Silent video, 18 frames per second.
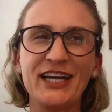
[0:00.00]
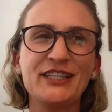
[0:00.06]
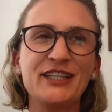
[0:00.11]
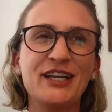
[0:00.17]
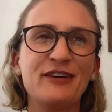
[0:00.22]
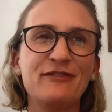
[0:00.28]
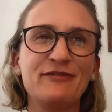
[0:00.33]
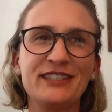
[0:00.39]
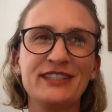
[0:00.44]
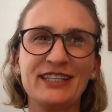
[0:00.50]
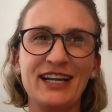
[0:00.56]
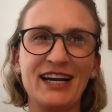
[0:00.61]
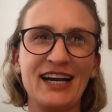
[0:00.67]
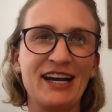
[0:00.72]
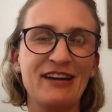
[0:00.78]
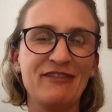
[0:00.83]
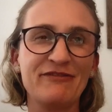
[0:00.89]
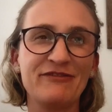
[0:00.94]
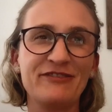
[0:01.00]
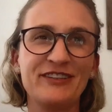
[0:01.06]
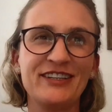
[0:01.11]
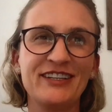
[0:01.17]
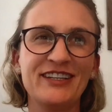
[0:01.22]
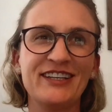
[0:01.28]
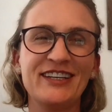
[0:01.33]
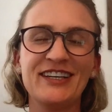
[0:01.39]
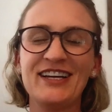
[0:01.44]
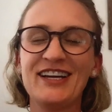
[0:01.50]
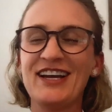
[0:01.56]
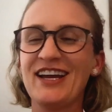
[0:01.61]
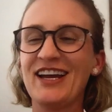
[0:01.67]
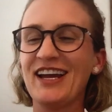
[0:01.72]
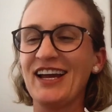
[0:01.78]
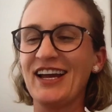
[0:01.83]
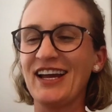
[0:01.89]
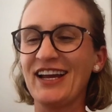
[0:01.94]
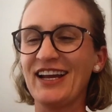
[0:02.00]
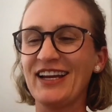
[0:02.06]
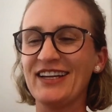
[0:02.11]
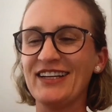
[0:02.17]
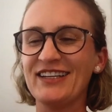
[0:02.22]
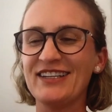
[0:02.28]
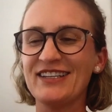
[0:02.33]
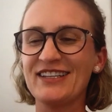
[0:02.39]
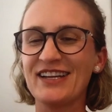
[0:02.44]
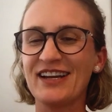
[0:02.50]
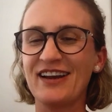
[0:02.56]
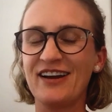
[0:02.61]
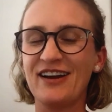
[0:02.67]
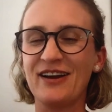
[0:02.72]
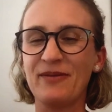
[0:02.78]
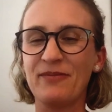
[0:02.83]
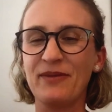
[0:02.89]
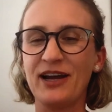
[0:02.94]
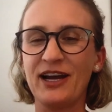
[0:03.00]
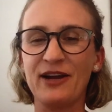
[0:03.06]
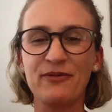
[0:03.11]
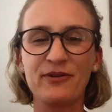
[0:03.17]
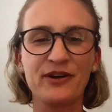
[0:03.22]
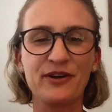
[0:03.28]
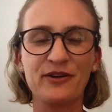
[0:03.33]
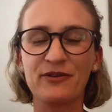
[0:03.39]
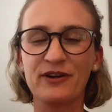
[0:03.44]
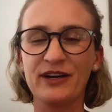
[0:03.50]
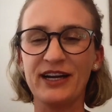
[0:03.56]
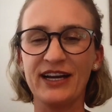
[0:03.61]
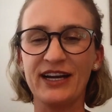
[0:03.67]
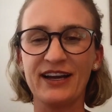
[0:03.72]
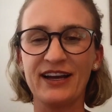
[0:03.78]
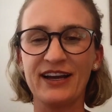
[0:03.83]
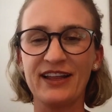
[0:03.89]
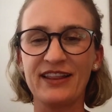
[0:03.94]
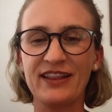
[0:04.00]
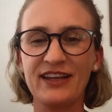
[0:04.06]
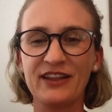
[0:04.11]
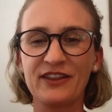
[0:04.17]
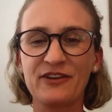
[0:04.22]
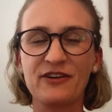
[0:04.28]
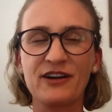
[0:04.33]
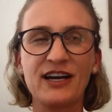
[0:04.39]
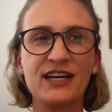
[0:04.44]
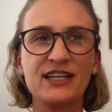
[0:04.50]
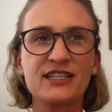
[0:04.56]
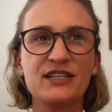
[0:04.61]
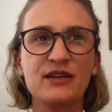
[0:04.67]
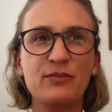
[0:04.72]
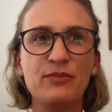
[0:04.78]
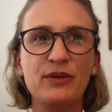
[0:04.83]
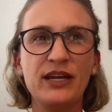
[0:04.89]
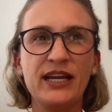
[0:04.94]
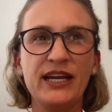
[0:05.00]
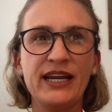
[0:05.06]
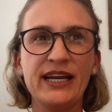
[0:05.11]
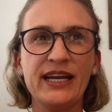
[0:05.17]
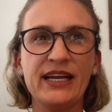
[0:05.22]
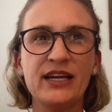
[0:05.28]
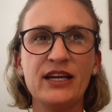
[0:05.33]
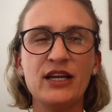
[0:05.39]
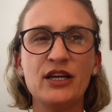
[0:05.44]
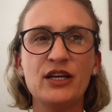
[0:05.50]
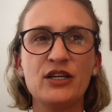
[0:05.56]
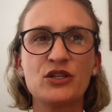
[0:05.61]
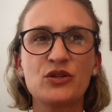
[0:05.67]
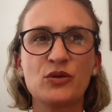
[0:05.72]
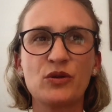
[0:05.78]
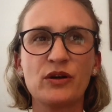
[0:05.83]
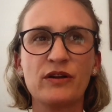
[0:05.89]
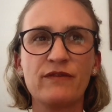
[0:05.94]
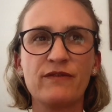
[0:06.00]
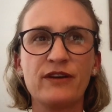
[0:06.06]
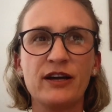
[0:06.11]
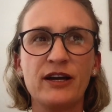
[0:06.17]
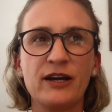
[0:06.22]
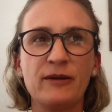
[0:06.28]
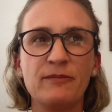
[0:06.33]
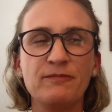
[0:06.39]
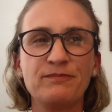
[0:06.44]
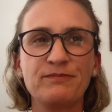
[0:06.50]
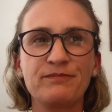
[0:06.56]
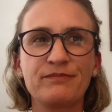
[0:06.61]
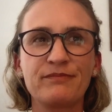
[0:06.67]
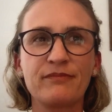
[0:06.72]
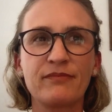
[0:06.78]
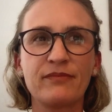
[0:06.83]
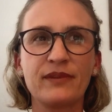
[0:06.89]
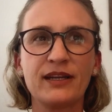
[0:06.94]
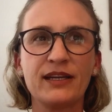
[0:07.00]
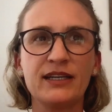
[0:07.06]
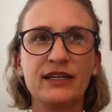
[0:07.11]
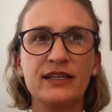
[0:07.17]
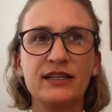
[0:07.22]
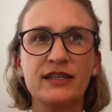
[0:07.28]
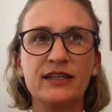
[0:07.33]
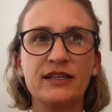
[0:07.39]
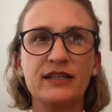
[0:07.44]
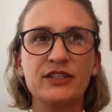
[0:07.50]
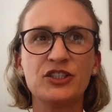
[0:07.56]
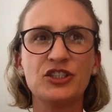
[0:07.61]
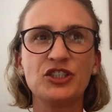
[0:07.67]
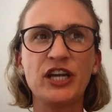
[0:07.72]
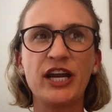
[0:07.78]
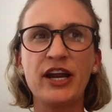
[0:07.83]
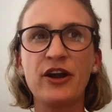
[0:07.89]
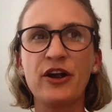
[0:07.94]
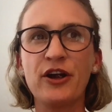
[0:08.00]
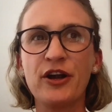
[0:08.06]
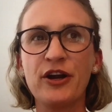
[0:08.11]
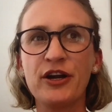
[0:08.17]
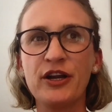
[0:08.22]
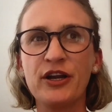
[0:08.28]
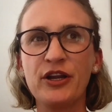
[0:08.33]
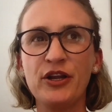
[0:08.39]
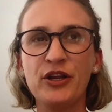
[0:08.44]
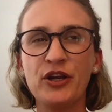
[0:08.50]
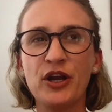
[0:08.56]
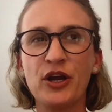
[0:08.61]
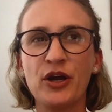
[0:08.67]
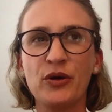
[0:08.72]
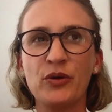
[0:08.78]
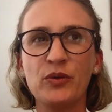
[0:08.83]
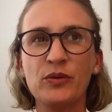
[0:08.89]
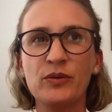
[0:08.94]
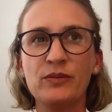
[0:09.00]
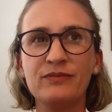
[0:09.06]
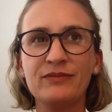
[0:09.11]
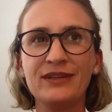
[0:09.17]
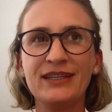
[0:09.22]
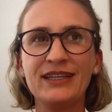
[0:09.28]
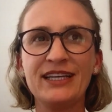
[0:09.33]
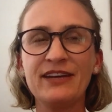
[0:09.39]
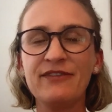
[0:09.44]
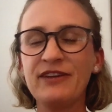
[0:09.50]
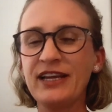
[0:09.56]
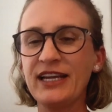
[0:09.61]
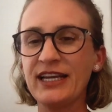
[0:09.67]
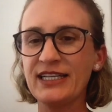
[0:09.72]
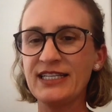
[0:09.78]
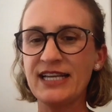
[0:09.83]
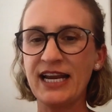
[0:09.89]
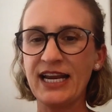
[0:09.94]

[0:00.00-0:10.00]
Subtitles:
I love to laugh, and, I would agree. I think there has to be sort of, a shared, giving and